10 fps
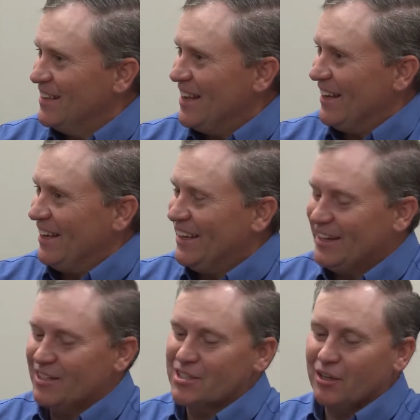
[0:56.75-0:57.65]
And
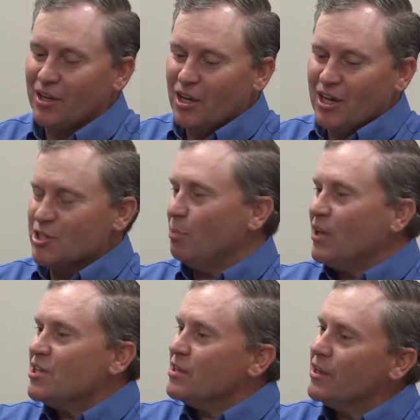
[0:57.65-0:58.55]
it's a
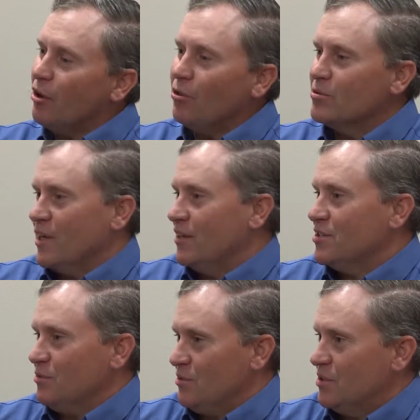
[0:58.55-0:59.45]
place you can get all those
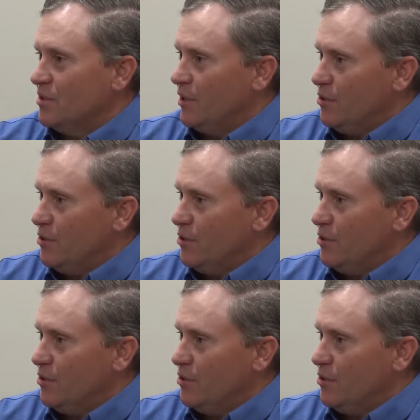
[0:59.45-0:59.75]
answers that